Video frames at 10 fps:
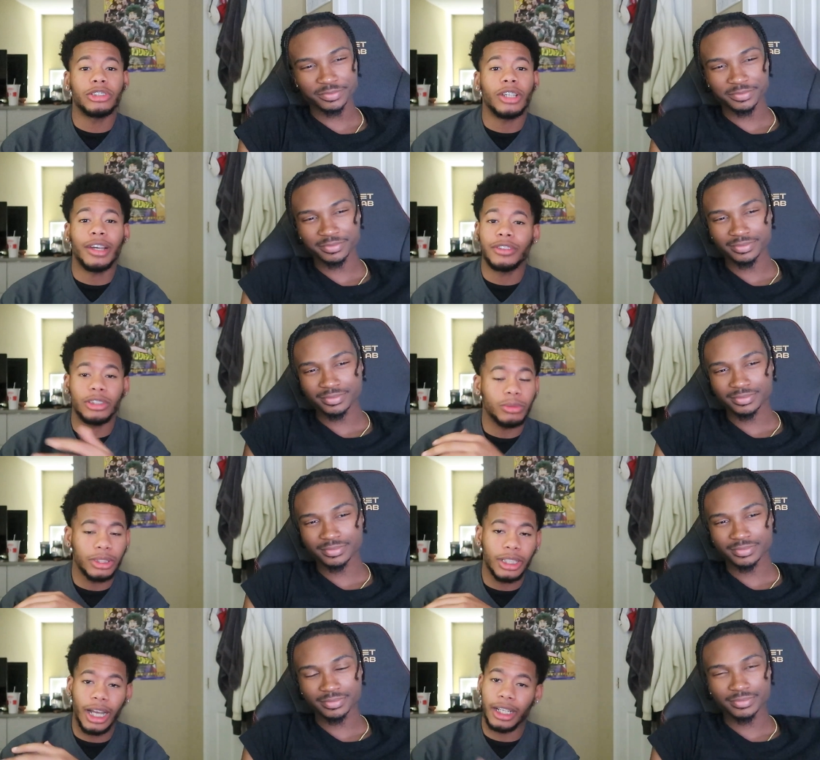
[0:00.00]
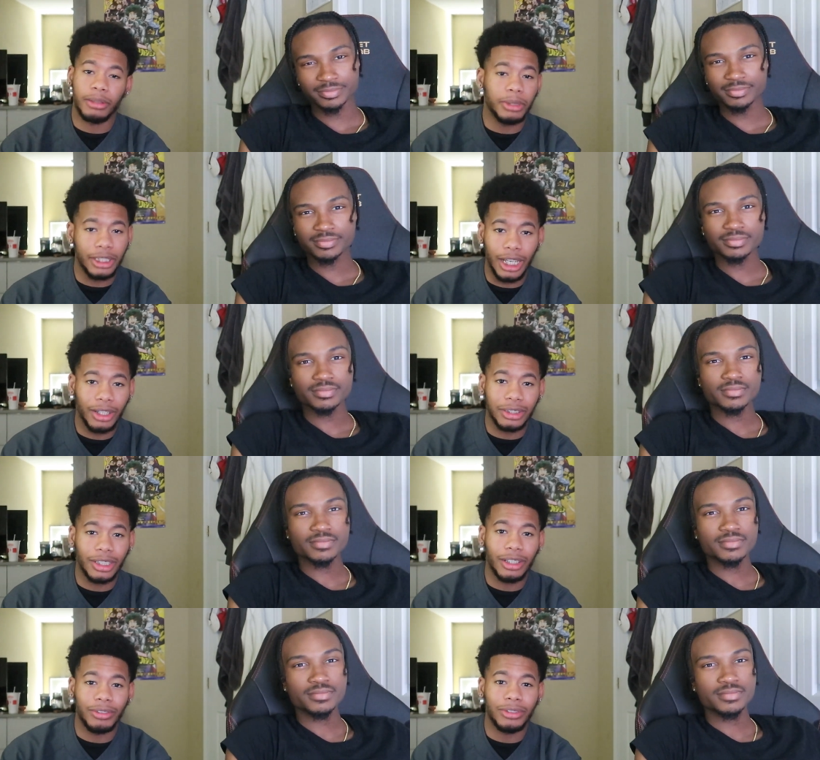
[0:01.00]
Speaker 1: so obviously we're not going to be down
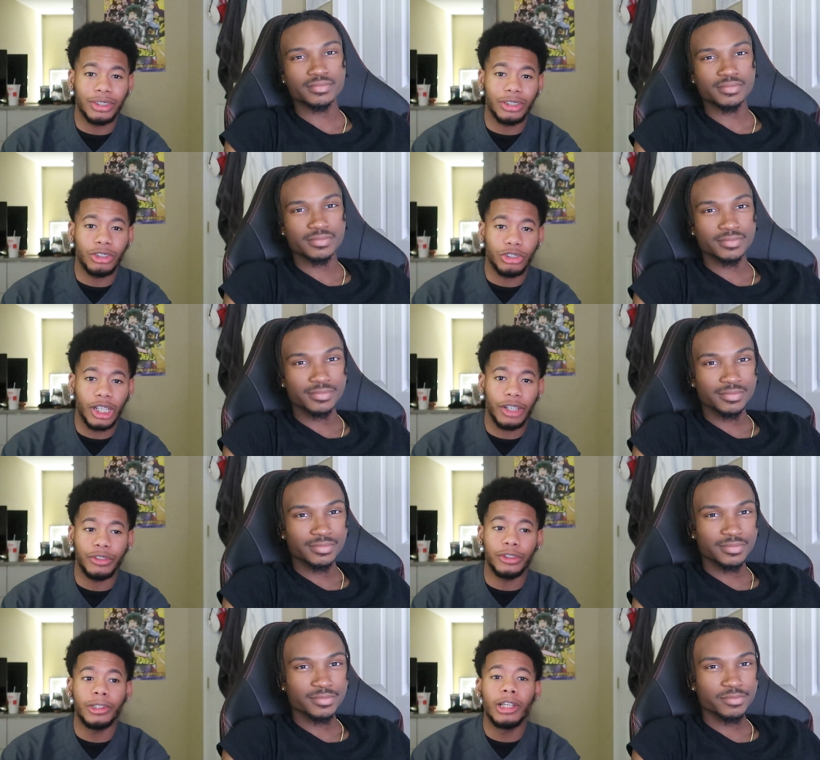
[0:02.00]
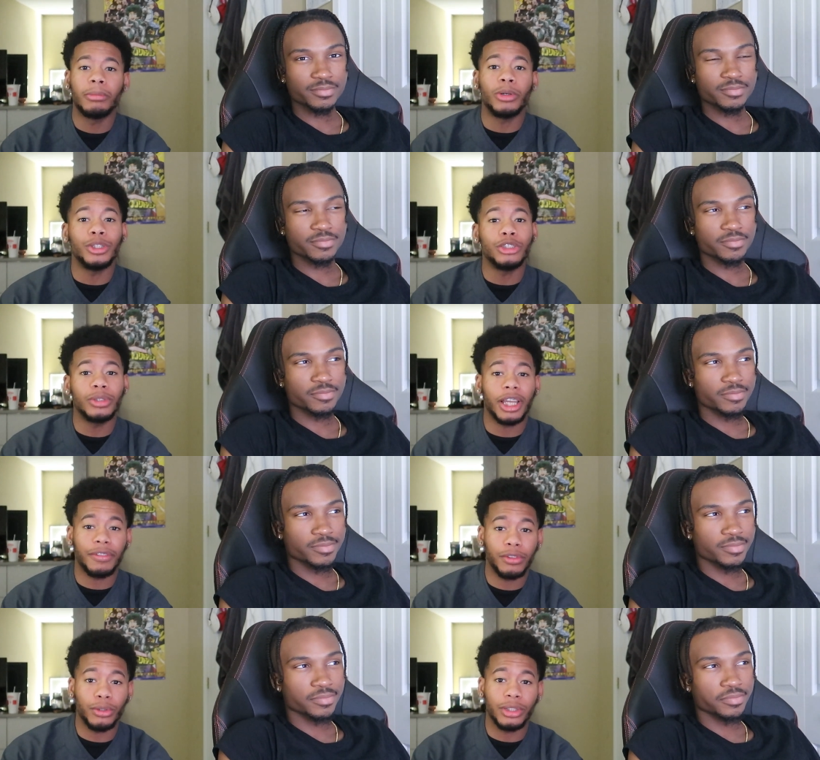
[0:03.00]
south to go travel. But we do
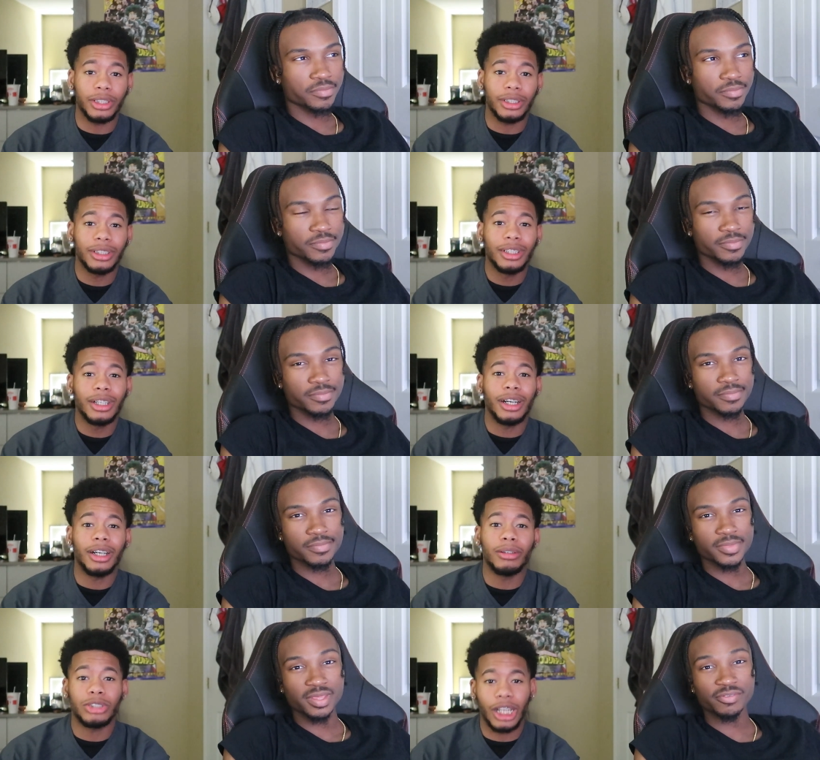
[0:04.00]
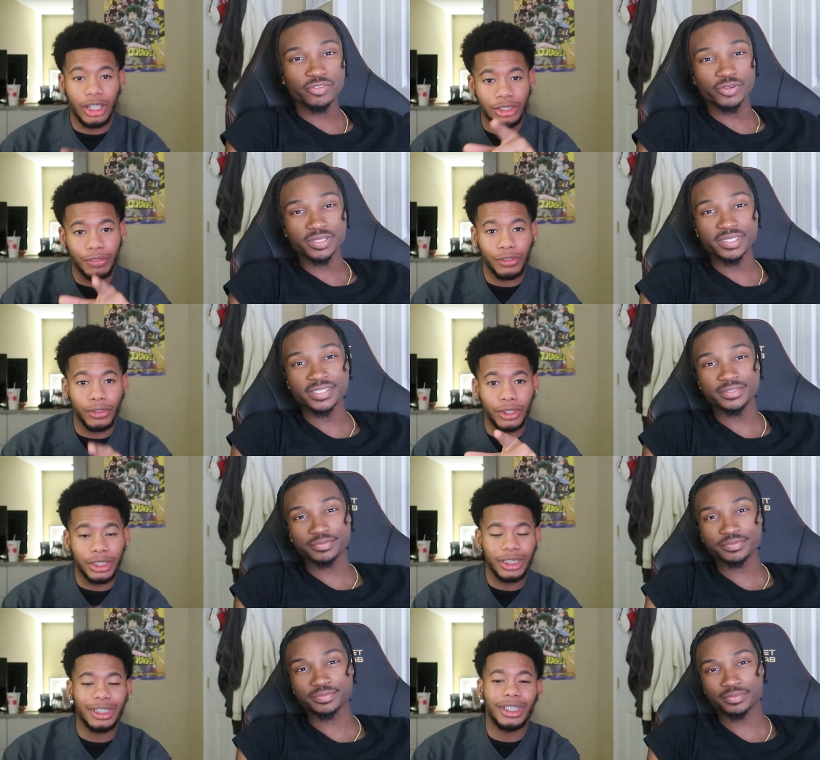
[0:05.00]
like Florida. Um, shout Florida out to
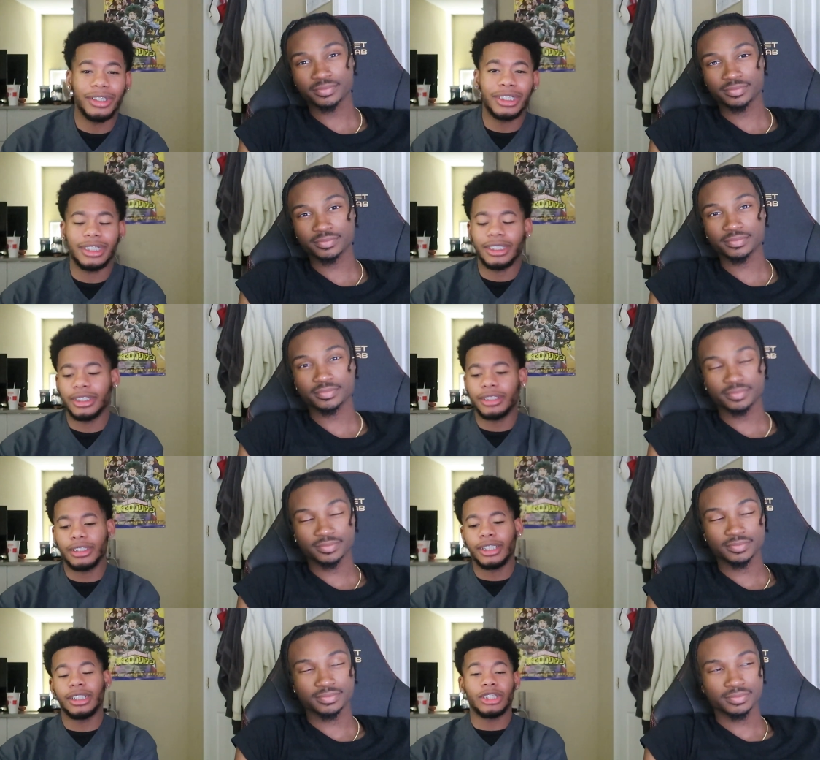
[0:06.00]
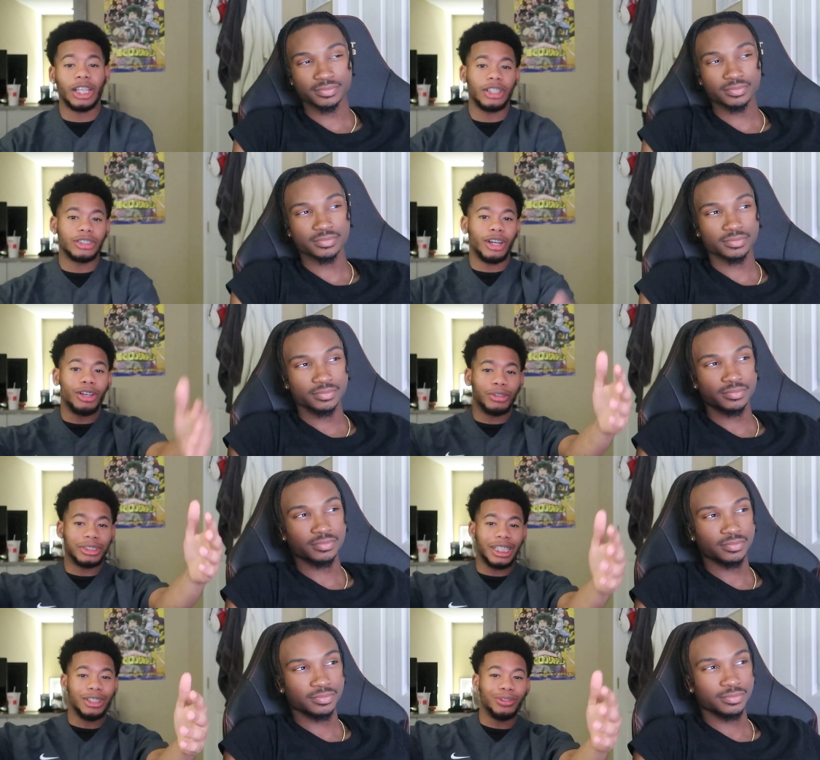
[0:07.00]
Florida, live. You know what I'm saying? And then shout out to our home
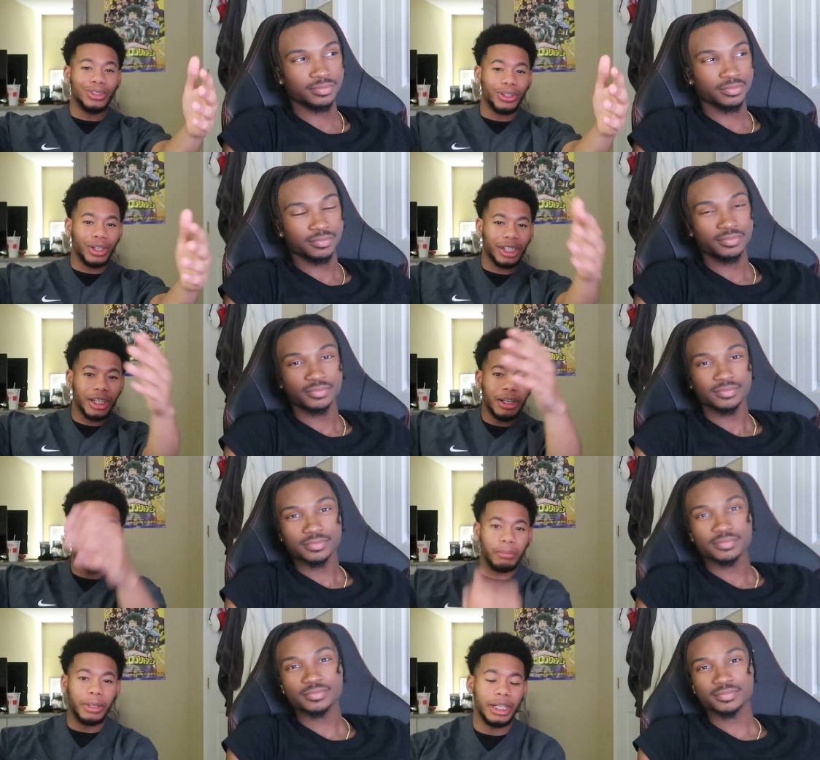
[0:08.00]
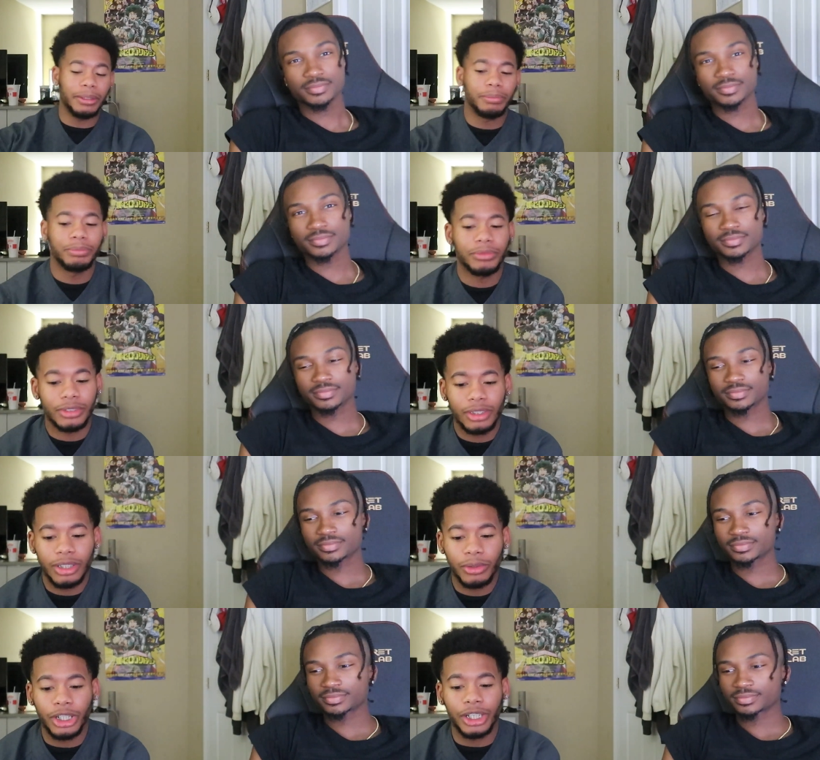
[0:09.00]
state, New York. But
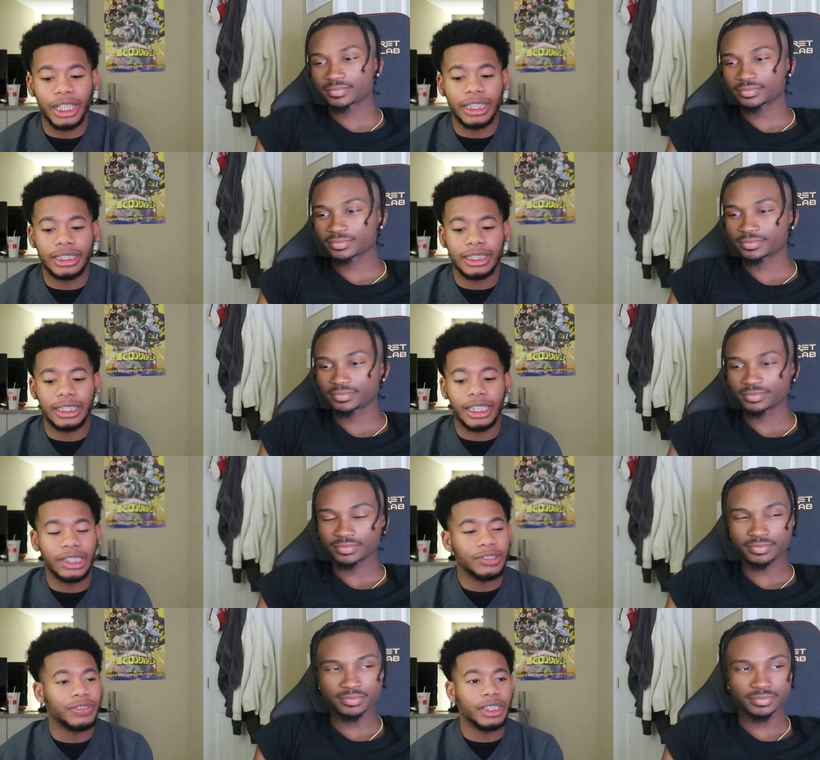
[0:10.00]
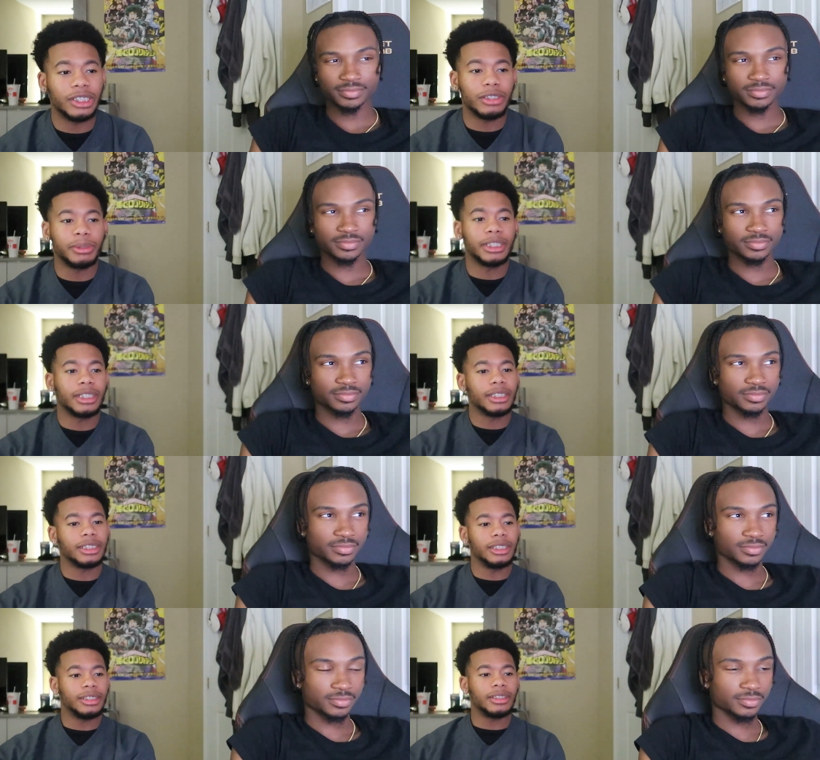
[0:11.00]
we're going to get into today's video, man.
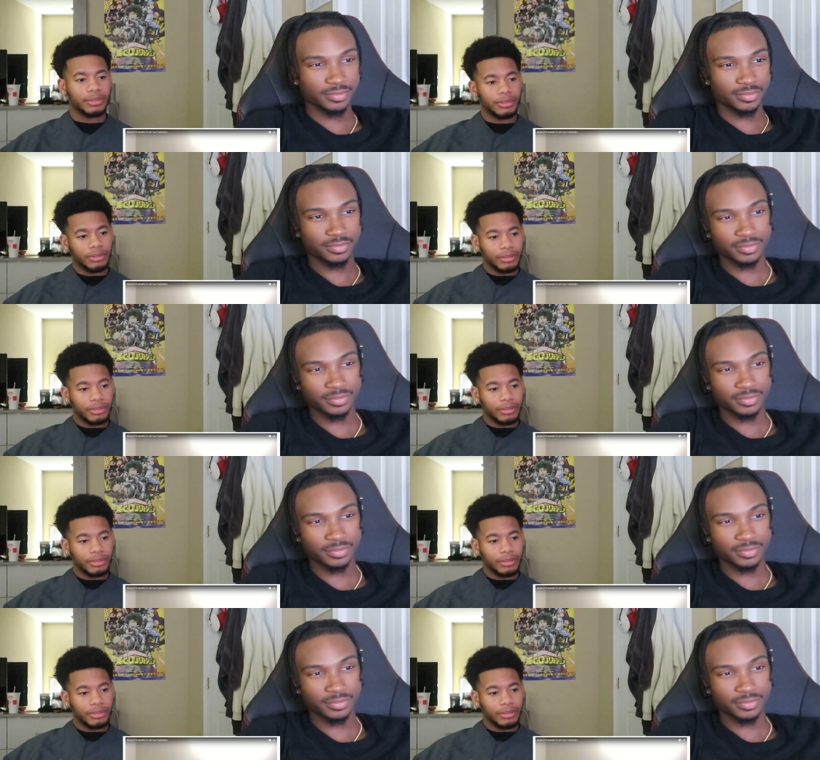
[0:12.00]
Let's get it.